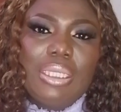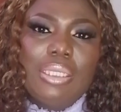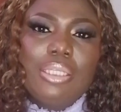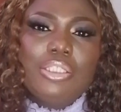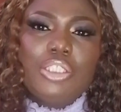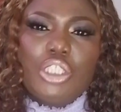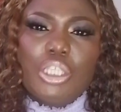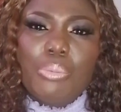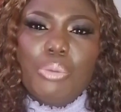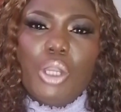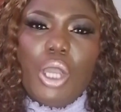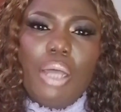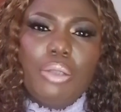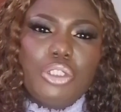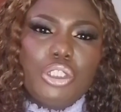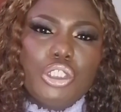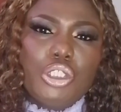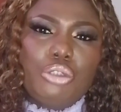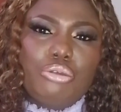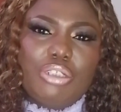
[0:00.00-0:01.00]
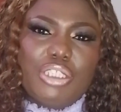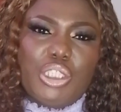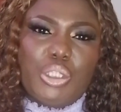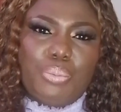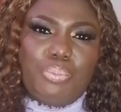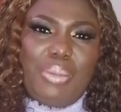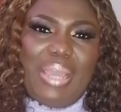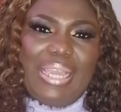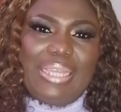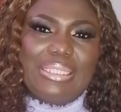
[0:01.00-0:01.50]
Some cultures
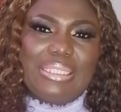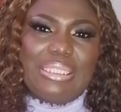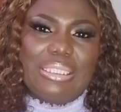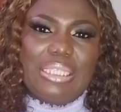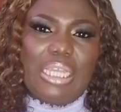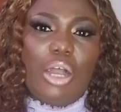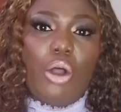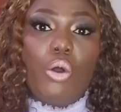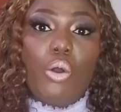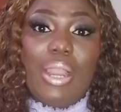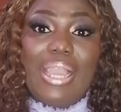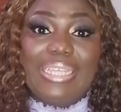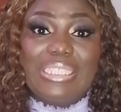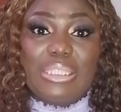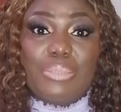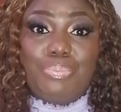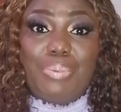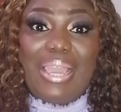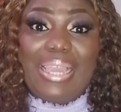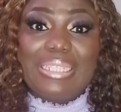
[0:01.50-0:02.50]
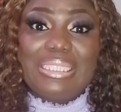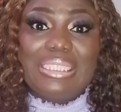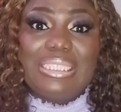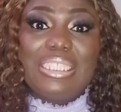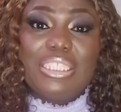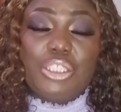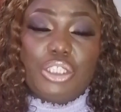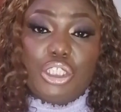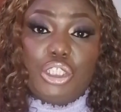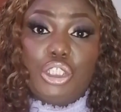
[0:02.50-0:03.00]
respect or expect
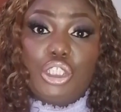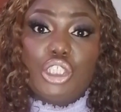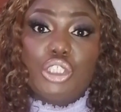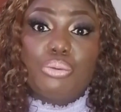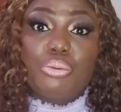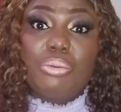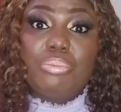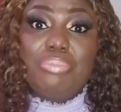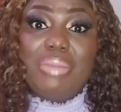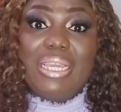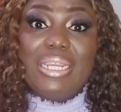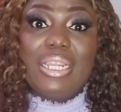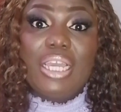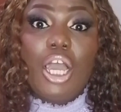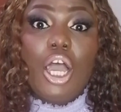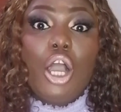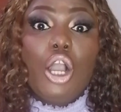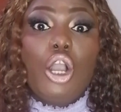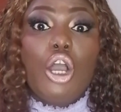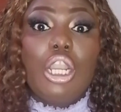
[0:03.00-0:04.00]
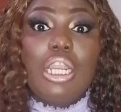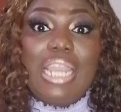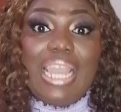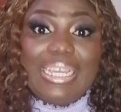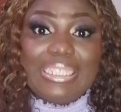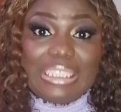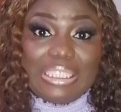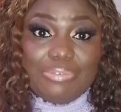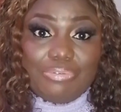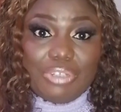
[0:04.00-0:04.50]
decisions to be made
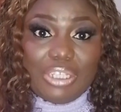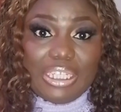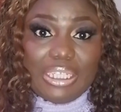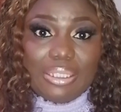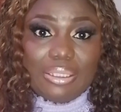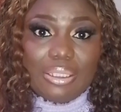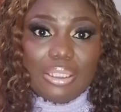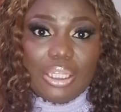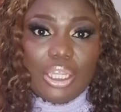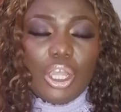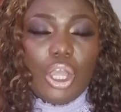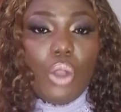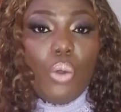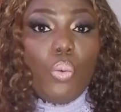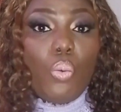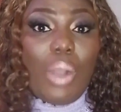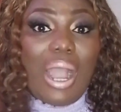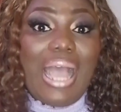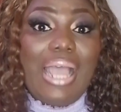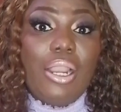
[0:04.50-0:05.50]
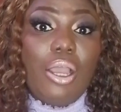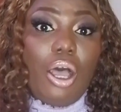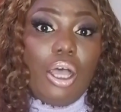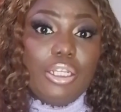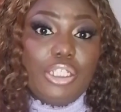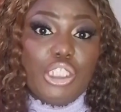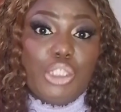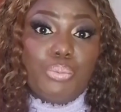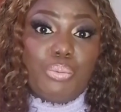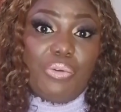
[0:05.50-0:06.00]
collectively, while
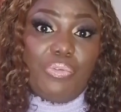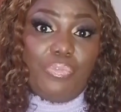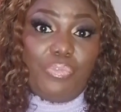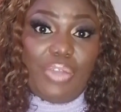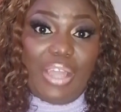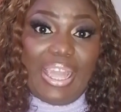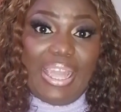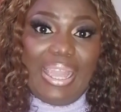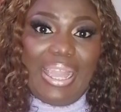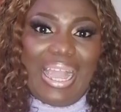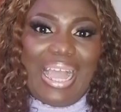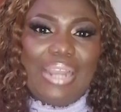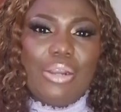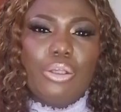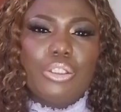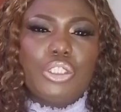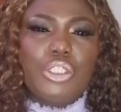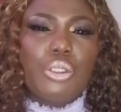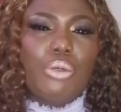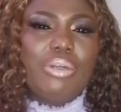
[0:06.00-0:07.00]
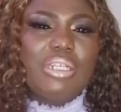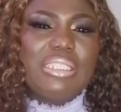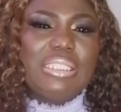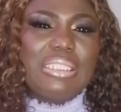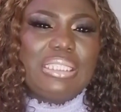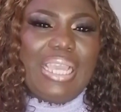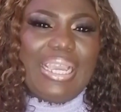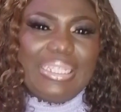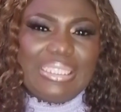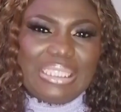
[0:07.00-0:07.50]
others prefer an
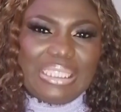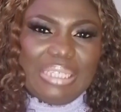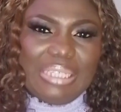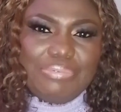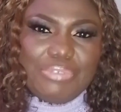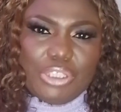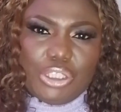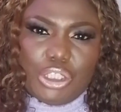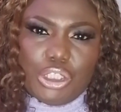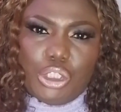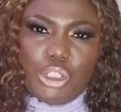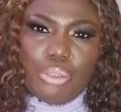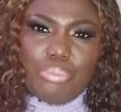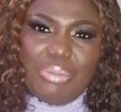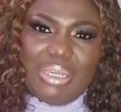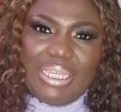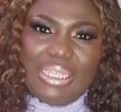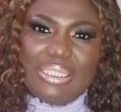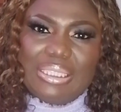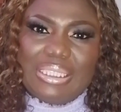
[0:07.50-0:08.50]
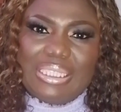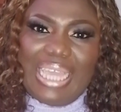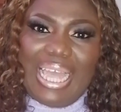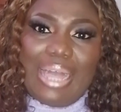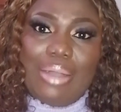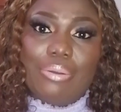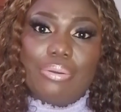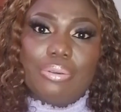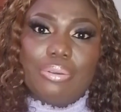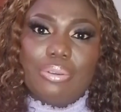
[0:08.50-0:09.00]
authoritative decision-making
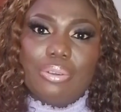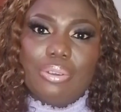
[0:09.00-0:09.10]
style.